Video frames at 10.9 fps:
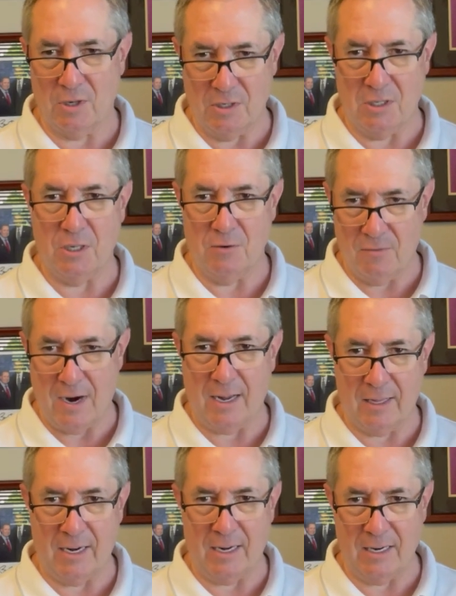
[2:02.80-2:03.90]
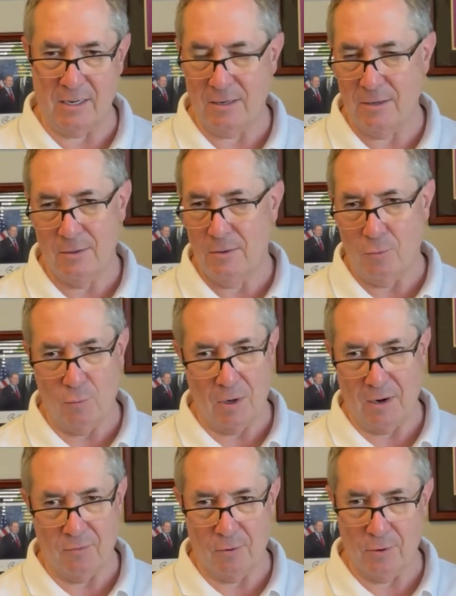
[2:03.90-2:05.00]
will continue violating
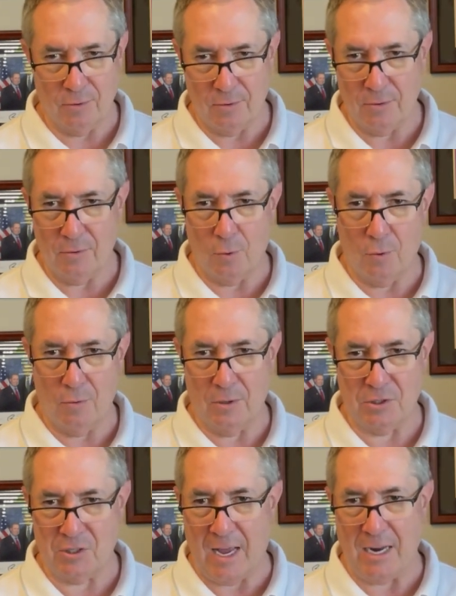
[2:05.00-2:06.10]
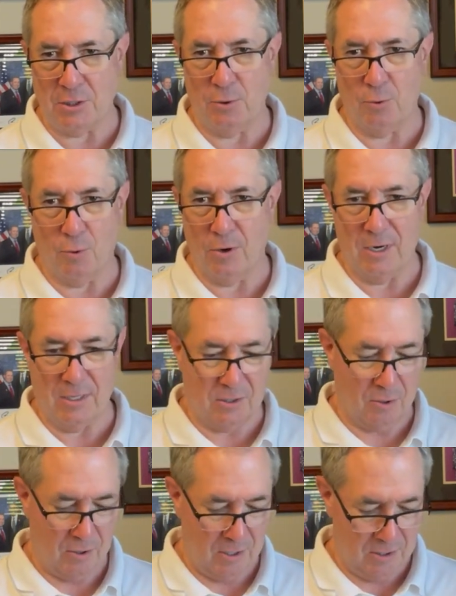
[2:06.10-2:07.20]
whatever statute or ordinance
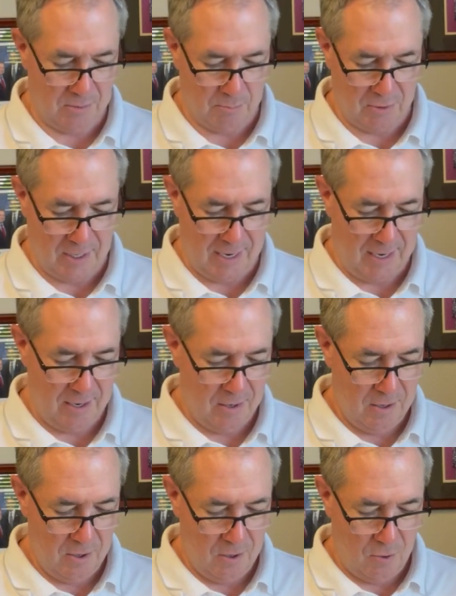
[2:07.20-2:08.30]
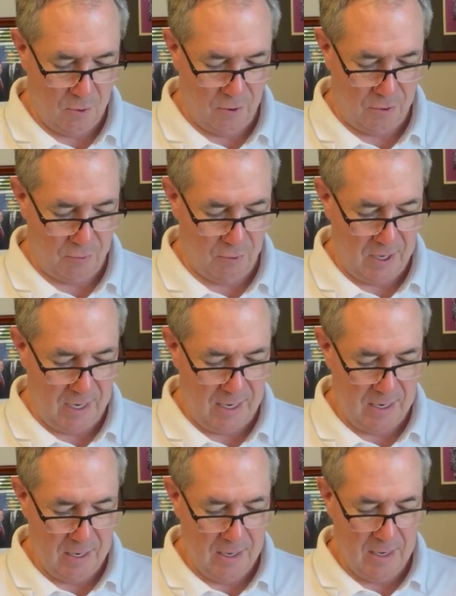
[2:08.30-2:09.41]
are, is in play. Or
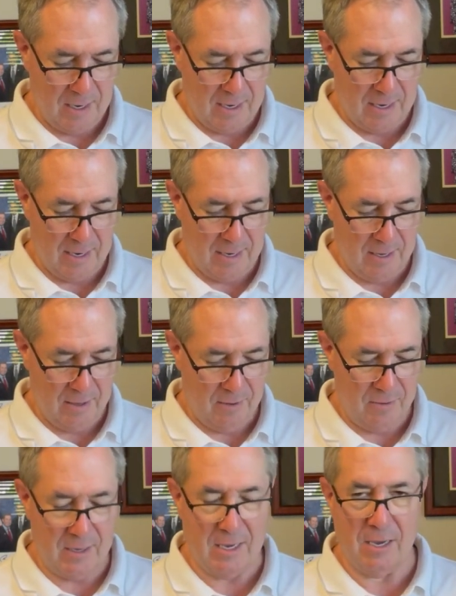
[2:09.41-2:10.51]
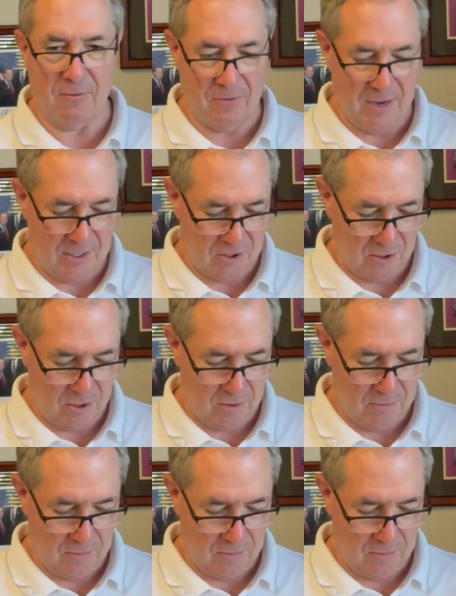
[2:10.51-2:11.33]
three, uh, the offense uh,